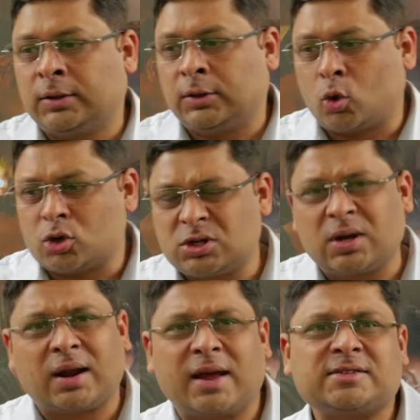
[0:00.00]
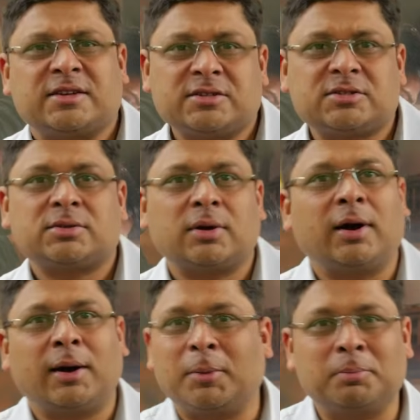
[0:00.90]
The question arises
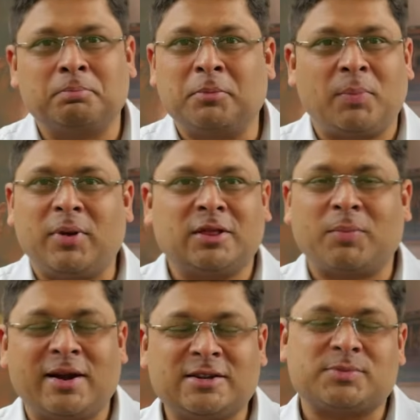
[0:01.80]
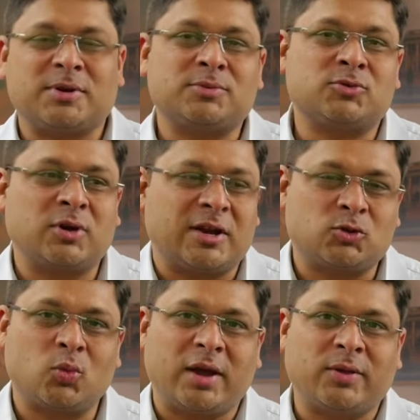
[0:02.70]
maybe in the minds of some students as
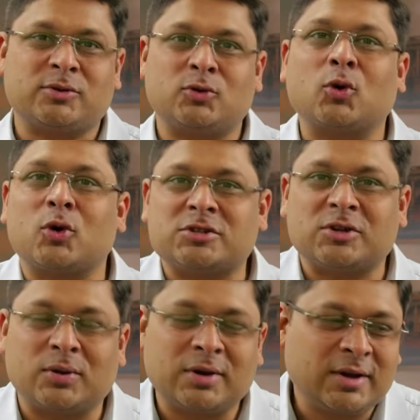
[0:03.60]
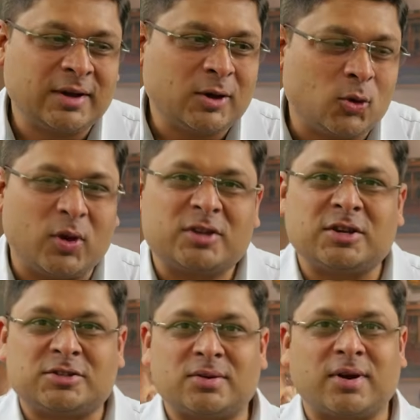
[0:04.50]
to why there was no question on West
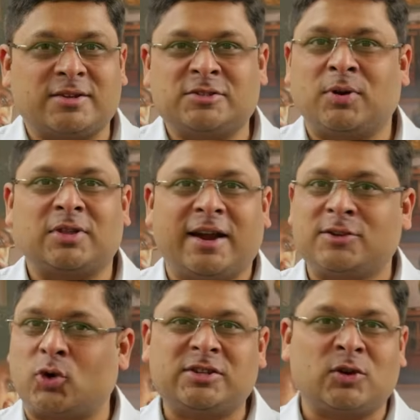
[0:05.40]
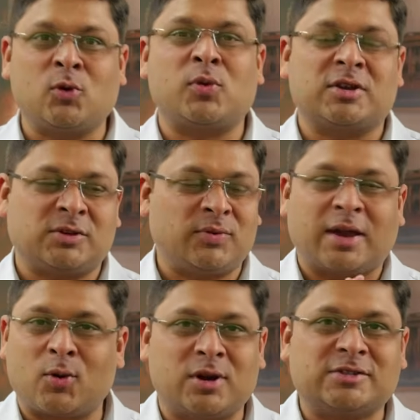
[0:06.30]
Asian crisis, but that is choice of UPSC. We
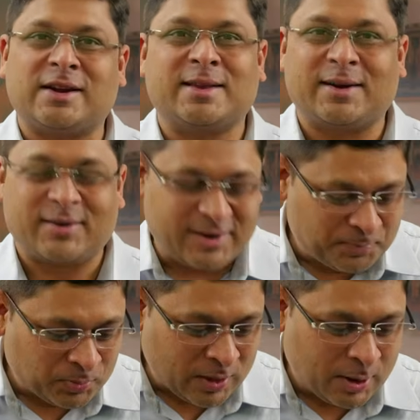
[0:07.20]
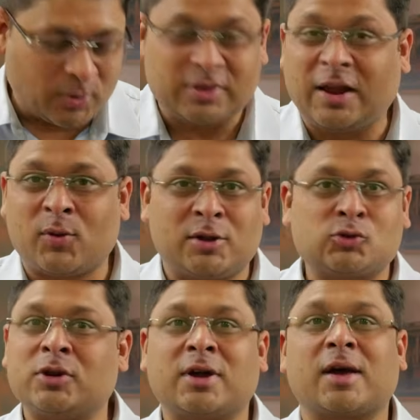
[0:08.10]
cannot decide that, right? But that was
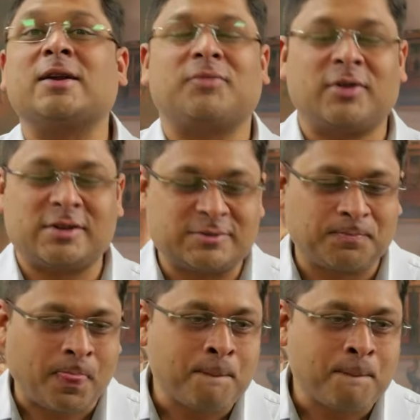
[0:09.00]
also in current affairs.